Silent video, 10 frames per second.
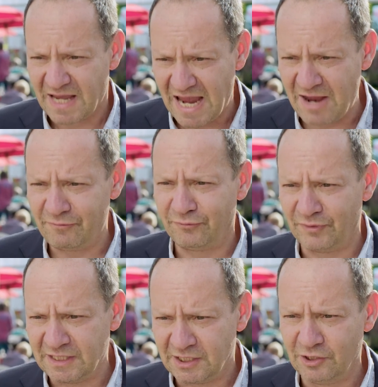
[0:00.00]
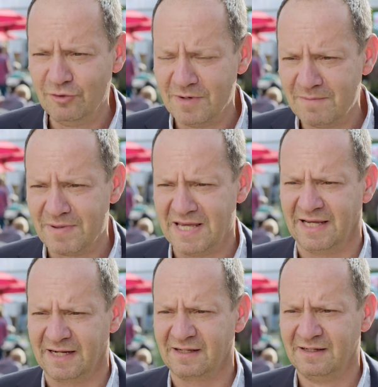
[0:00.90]
every human
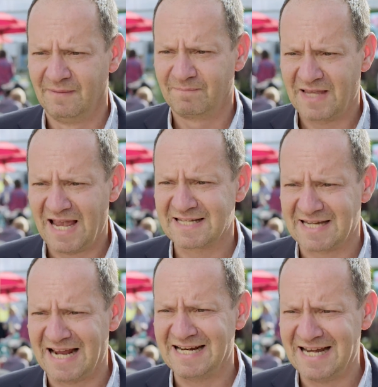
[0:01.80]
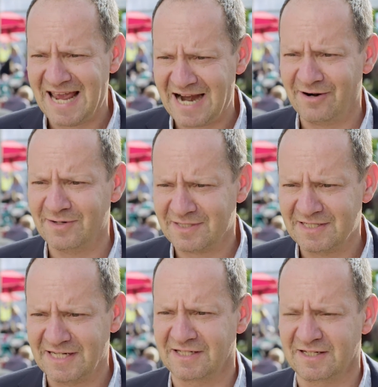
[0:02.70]
being has an inherent
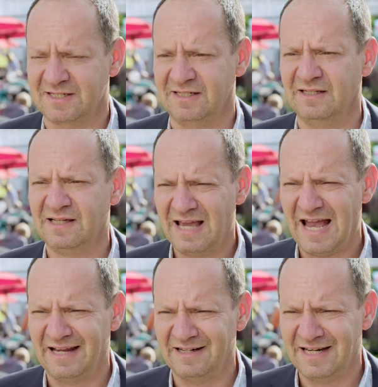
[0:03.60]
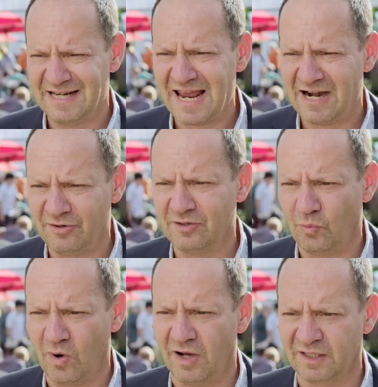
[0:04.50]
dignity and an inherent
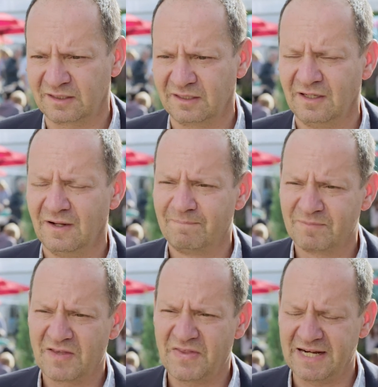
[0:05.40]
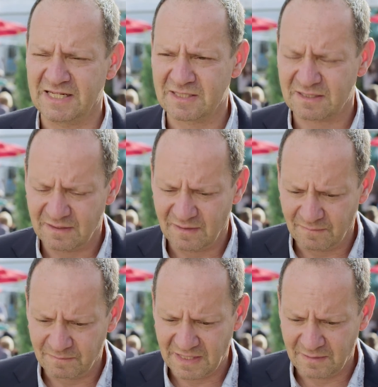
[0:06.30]
worth that is
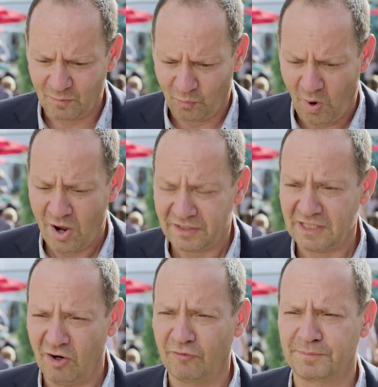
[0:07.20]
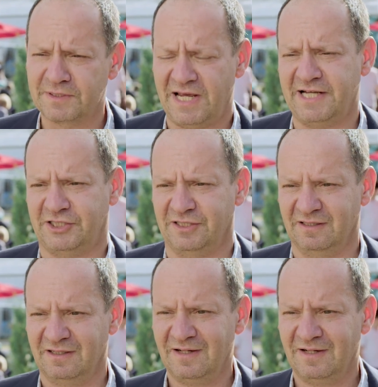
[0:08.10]
worthy of protection,